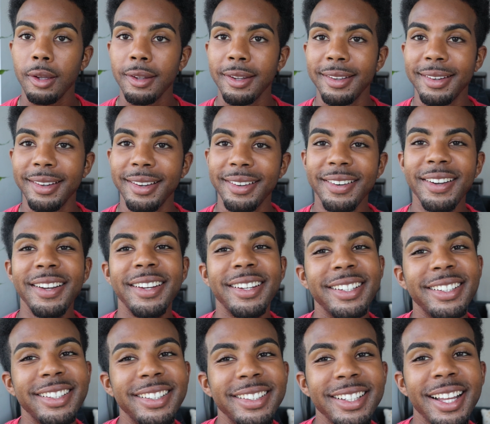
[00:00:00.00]
You know,
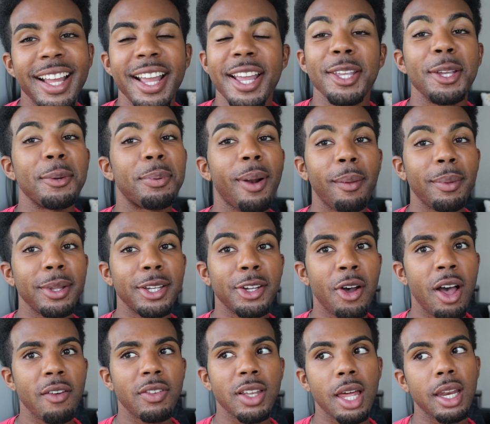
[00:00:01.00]
you probably
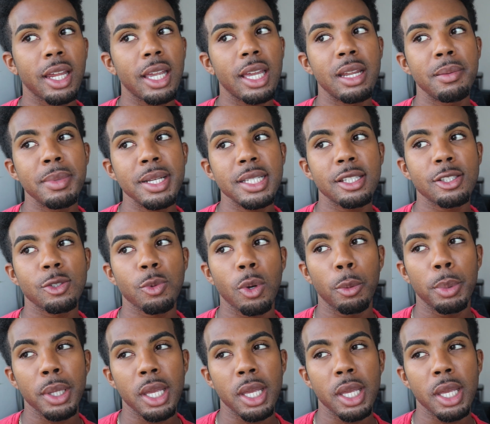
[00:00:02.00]
don't have a lot of enemies as well,